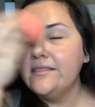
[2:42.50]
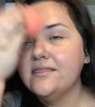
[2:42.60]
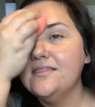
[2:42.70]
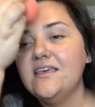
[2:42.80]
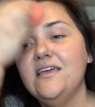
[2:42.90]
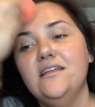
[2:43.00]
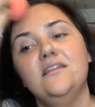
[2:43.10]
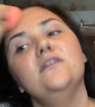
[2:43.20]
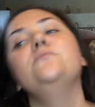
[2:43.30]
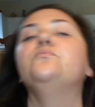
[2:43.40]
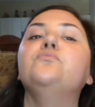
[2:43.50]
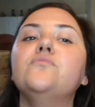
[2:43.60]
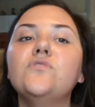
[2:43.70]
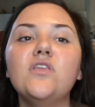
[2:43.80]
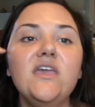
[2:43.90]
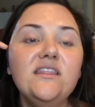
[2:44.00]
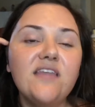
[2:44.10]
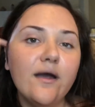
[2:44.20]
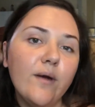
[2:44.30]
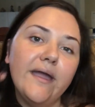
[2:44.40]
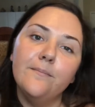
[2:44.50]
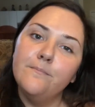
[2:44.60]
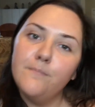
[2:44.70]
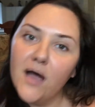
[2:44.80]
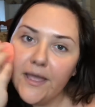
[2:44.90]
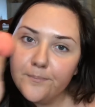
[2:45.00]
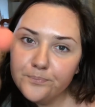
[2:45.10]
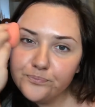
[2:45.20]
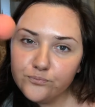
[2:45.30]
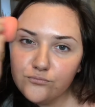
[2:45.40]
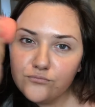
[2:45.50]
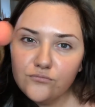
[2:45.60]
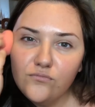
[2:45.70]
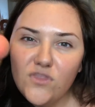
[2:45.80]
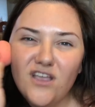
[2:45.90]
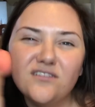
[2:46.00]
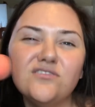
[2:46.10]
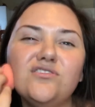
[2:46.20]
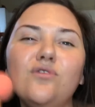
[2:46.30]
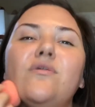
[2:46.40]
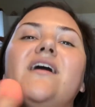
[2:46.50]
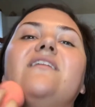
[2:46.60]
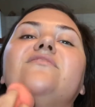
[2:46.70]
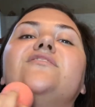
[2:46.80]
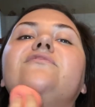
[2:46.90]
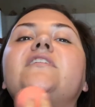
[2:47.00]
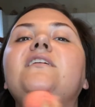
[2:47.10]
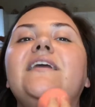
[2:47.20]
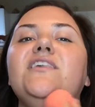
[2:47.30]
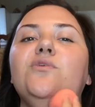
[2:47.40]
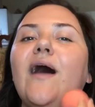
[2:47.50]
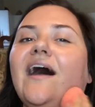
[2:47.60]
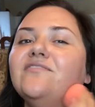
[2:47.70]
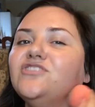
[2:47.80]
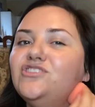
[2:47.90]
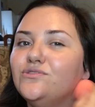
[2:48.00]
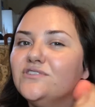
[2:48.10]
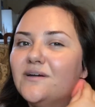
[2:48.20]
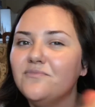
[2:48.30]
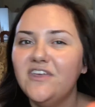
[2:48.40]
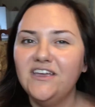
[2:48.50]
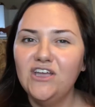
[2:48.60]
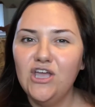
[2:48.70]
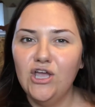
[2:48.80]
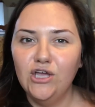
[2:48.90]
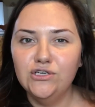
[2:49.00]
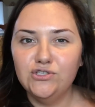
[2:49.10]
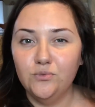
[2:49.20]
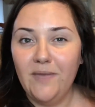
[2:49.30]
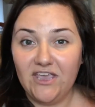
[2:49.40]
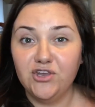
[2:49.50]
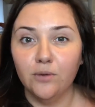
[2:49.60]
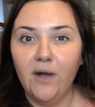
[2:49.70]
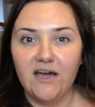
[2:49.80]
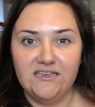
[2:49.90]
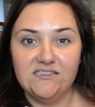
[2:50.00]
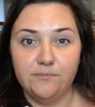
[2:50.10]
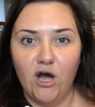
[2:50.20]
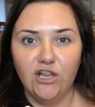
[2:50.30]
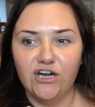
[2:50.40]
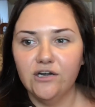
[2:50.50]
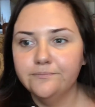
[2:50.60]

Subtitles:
then eat that way. But don't ever feel like you have to do something to make your body smaller.